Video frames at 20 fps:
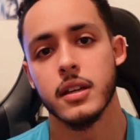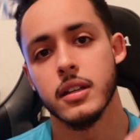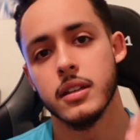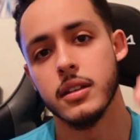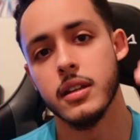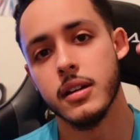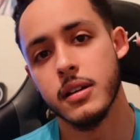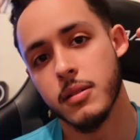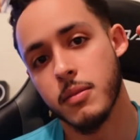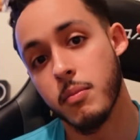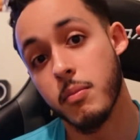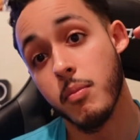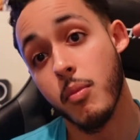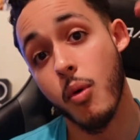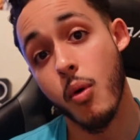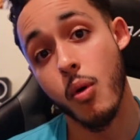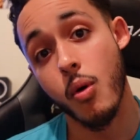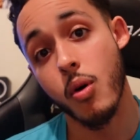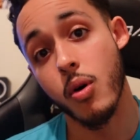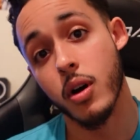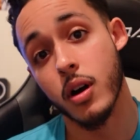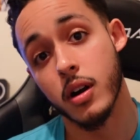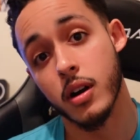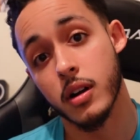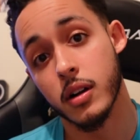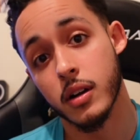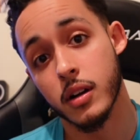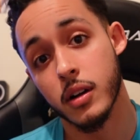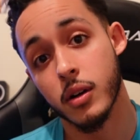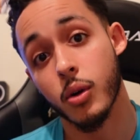The
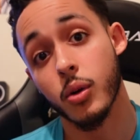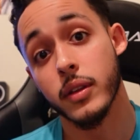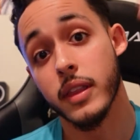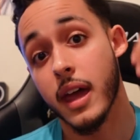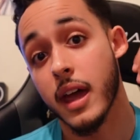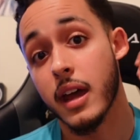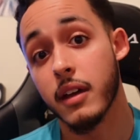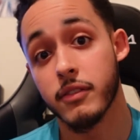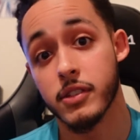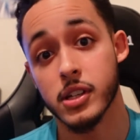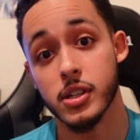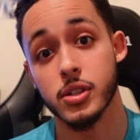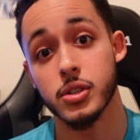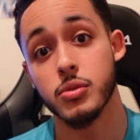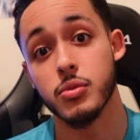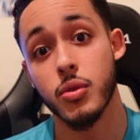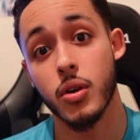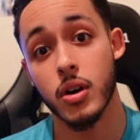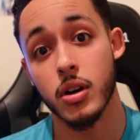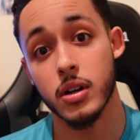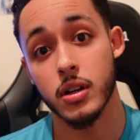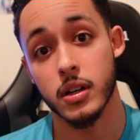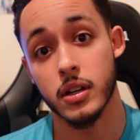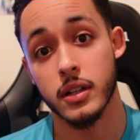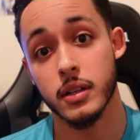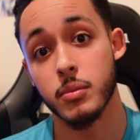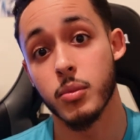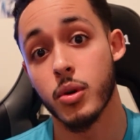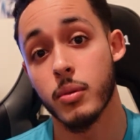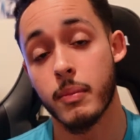more or the heavier you are
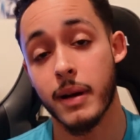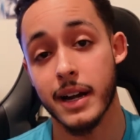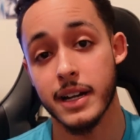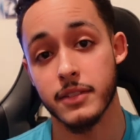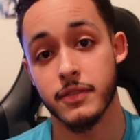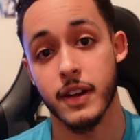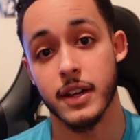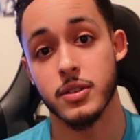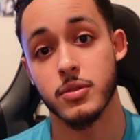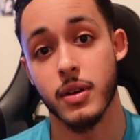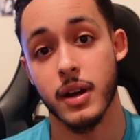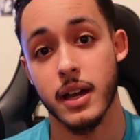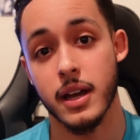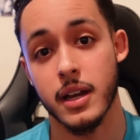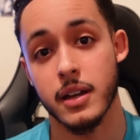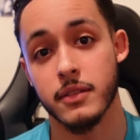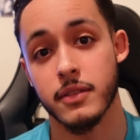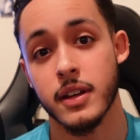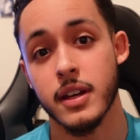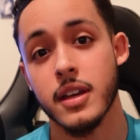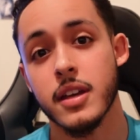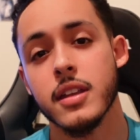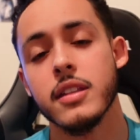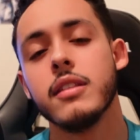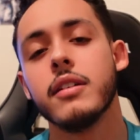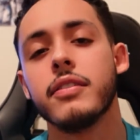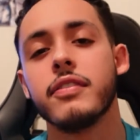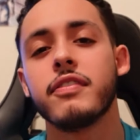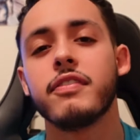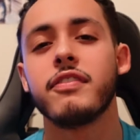and the more body fat you have,
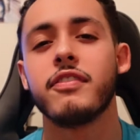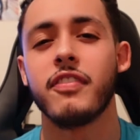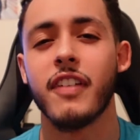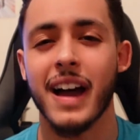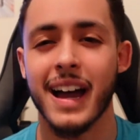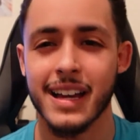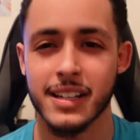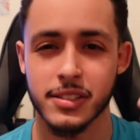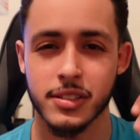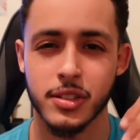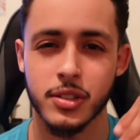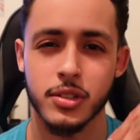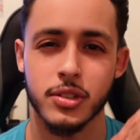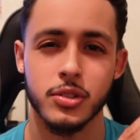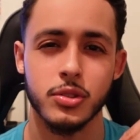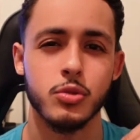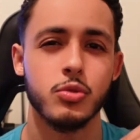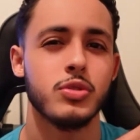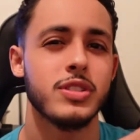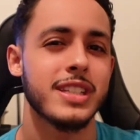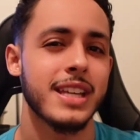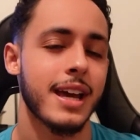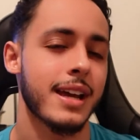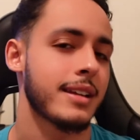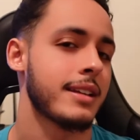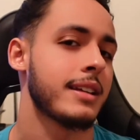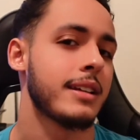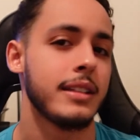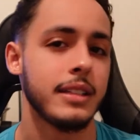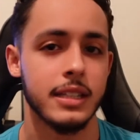the faster you
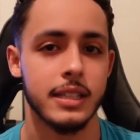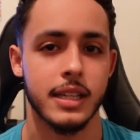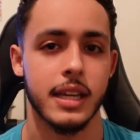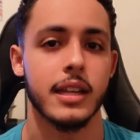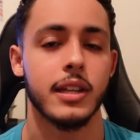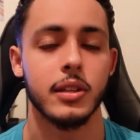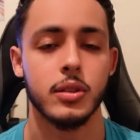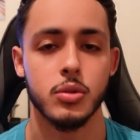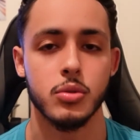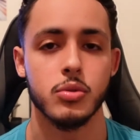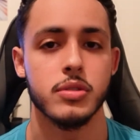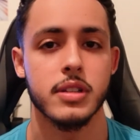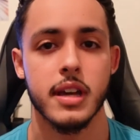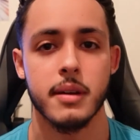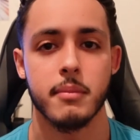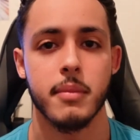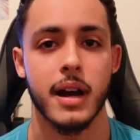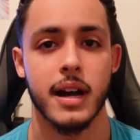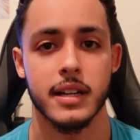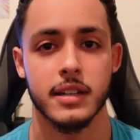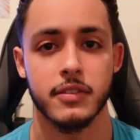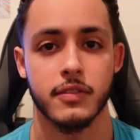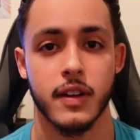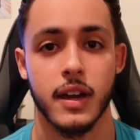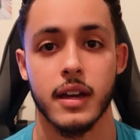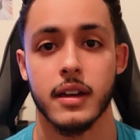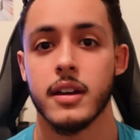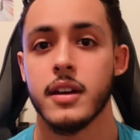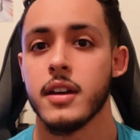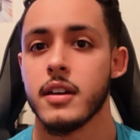technically can lose that body
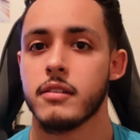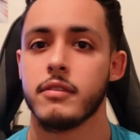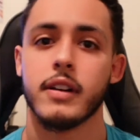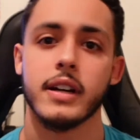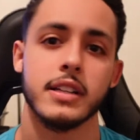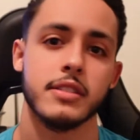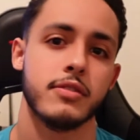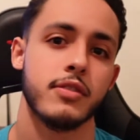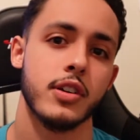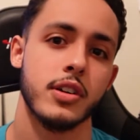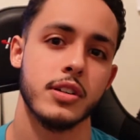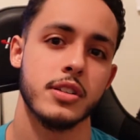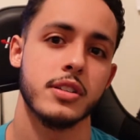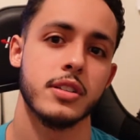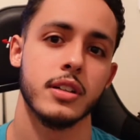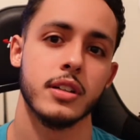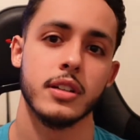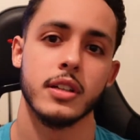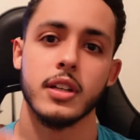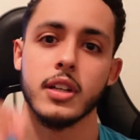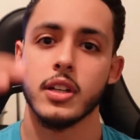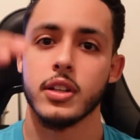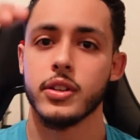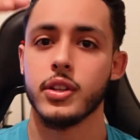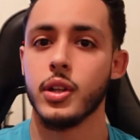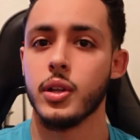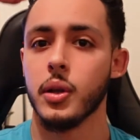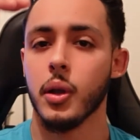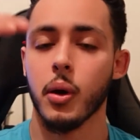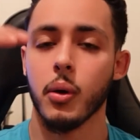fat. Vice versa,
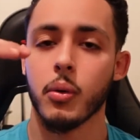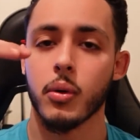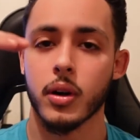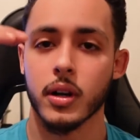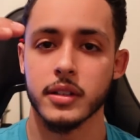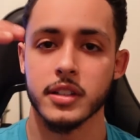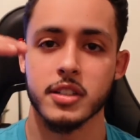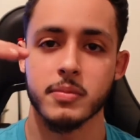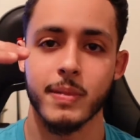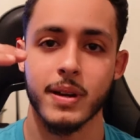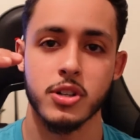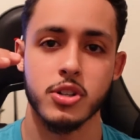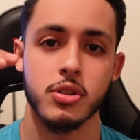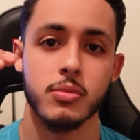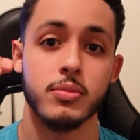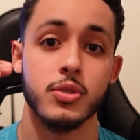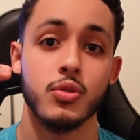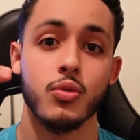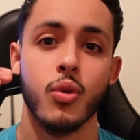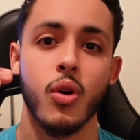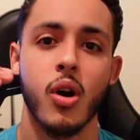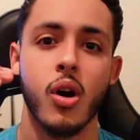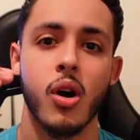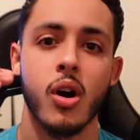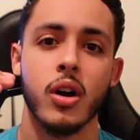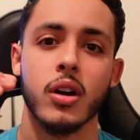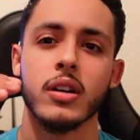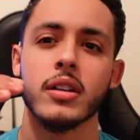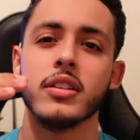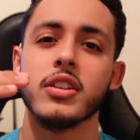the lower on the spectrum you
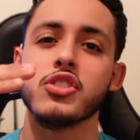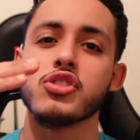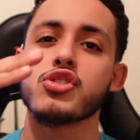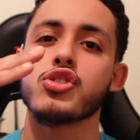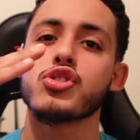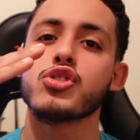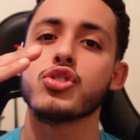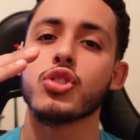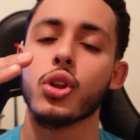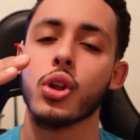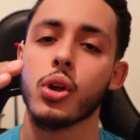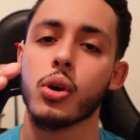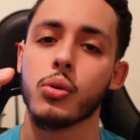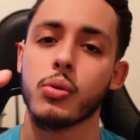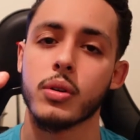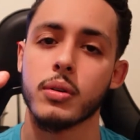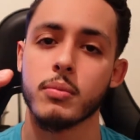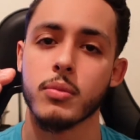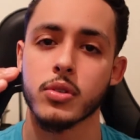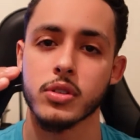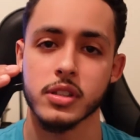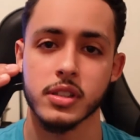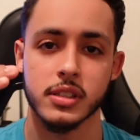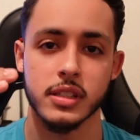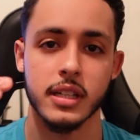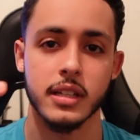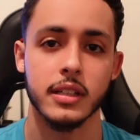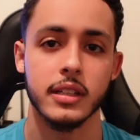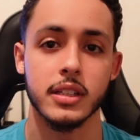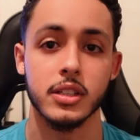are, the slower, more
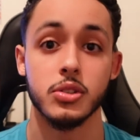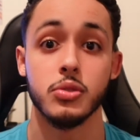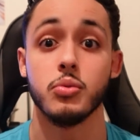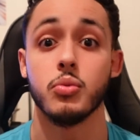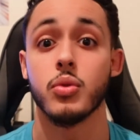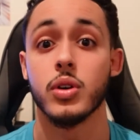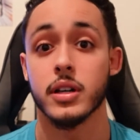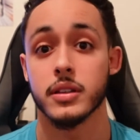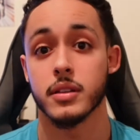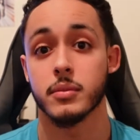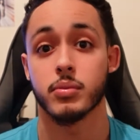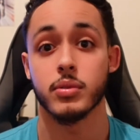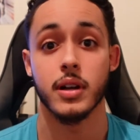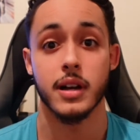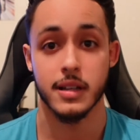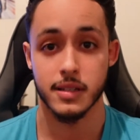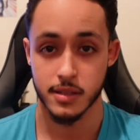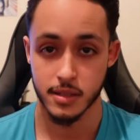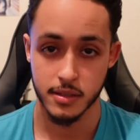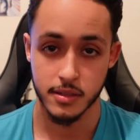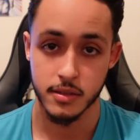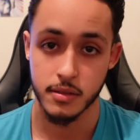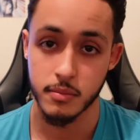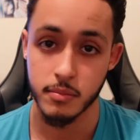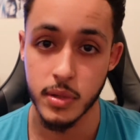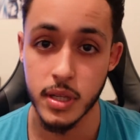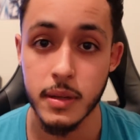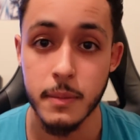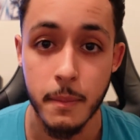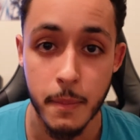steadily you want the process to
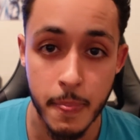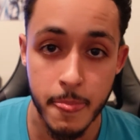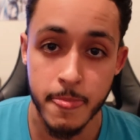be.